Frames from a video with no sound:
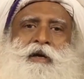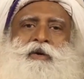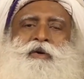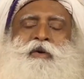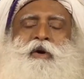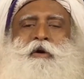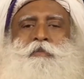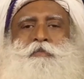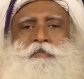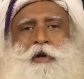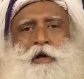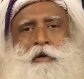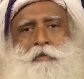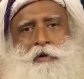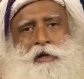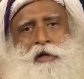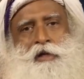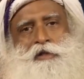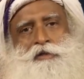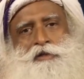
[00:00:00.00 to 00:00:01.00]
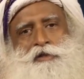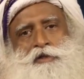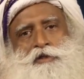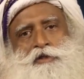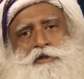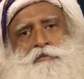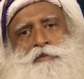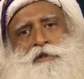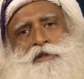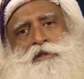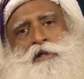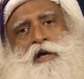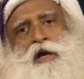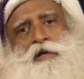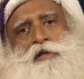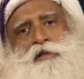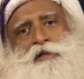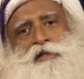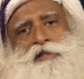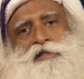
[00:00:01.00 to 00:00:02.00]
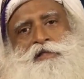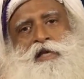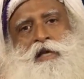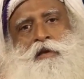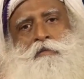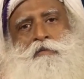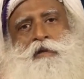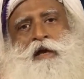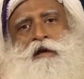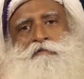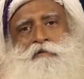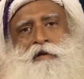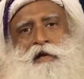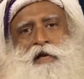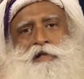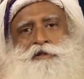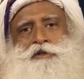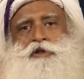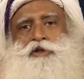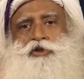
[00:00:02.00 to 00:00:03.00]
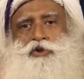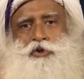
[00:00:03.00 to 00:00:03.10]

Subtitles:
your pulmonary system is not at the same level as it